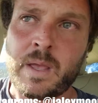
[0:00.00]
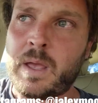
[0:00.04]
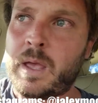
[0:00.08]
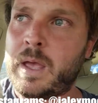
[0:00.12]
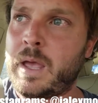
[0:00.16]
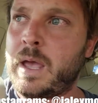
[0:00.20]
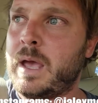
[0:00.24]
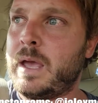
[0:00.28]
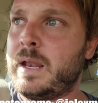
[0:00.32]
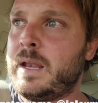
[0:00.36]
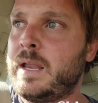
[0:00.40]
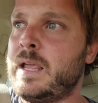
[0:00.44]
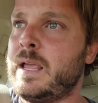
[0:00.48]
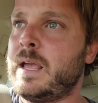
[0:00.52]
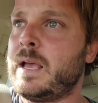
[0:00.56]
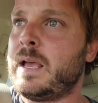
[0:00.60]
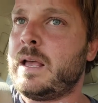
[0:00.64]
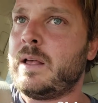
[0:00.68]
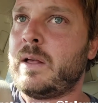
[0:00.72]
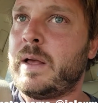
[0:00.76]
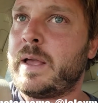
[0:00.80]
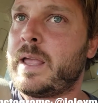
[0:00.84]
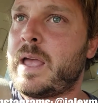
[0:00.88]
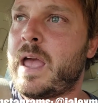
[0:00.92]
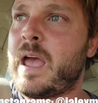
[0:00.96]
And he,
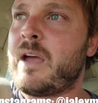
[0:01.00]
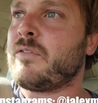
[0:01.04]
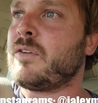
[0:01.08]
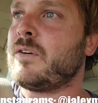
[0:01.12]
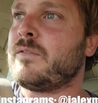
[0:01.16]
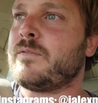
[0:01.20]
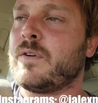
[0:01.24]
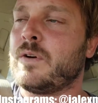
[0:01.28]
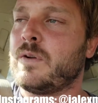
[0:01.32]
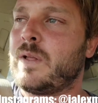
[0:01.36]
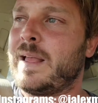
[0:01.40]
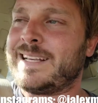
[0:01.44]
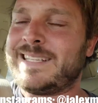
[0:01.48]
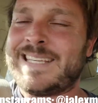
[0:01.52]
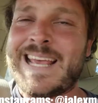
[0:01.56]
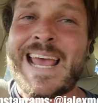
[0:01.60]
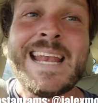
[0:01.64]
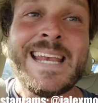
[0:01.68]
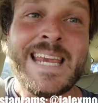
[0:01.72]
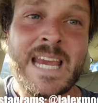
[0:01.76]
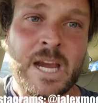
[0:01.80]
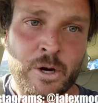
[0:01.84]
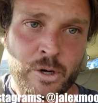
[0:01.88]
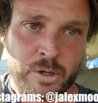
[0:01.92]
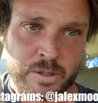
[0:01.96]
for
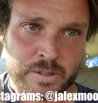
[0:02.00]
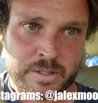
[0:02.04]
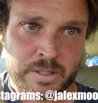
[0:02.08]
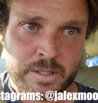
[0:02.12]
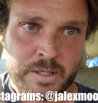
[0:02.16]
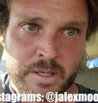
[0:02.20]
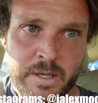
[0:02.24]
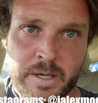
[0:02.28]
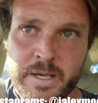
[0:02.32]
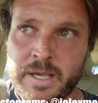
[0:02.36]
10 years,